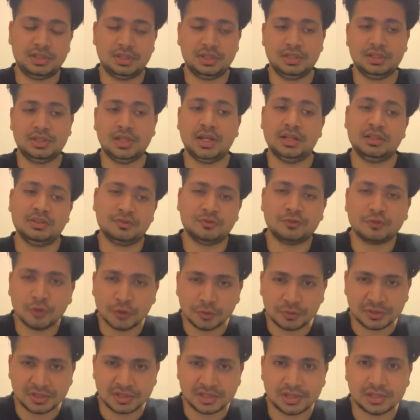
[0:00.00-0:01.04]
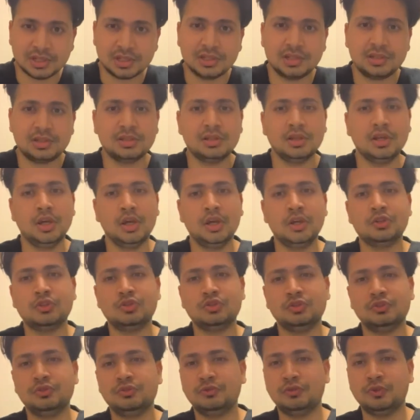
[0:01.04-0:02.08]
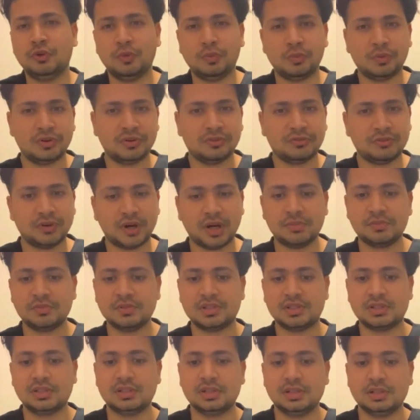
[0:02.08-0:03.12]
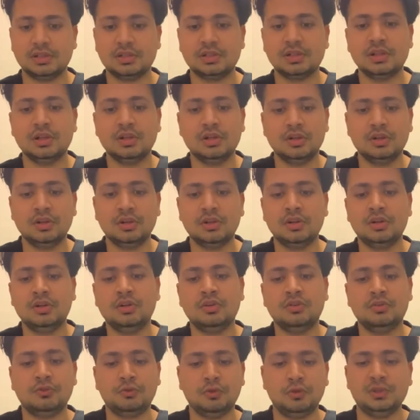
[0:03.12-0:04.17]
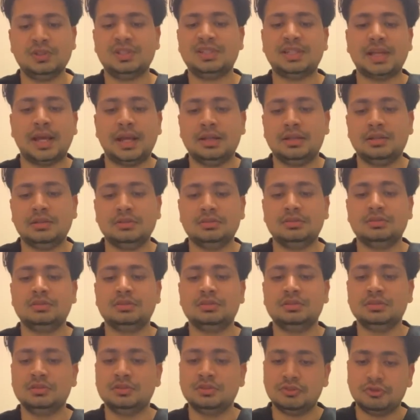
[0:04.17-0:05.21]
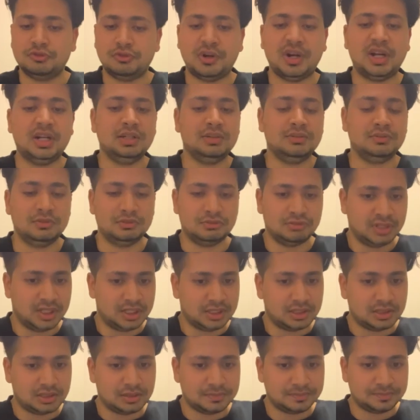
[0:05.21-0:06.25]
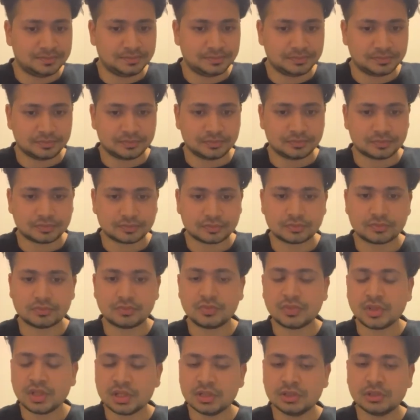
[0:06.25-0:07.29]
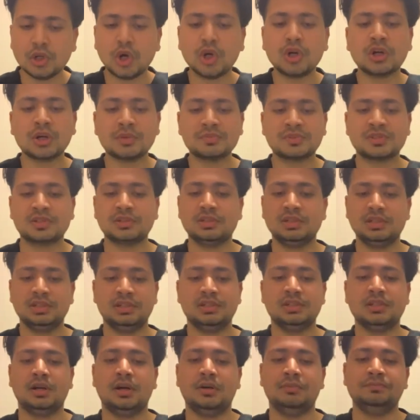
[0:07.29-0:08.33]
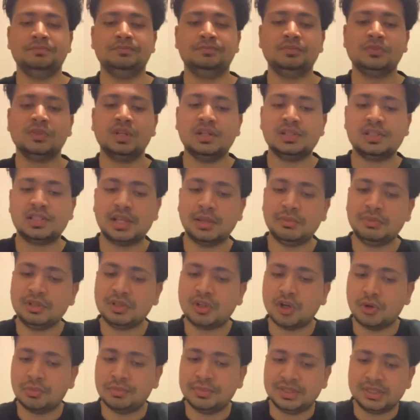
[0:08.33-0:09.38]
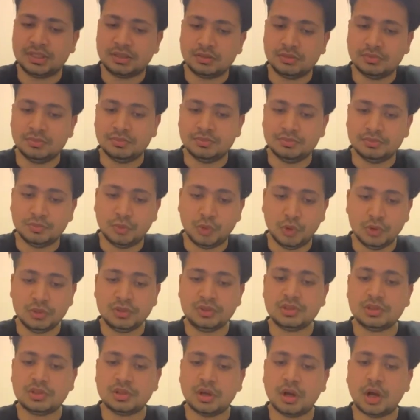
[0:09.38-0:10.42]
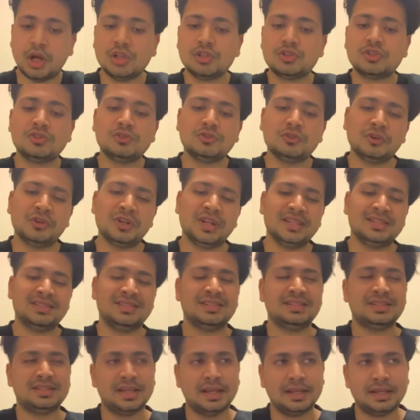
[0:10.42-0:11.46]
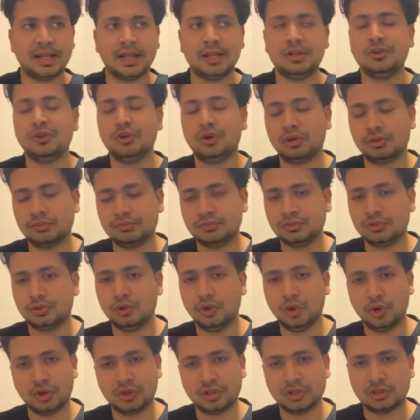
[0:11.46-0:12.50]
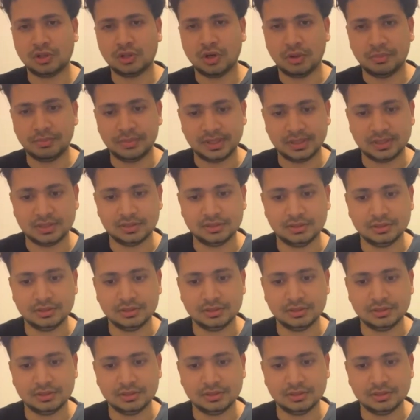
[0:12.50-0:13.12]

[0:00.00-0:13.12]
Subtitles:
that is 4%, to 4.5% for standard variable rates. Third option is semi-governmental bonds, also known as state and local government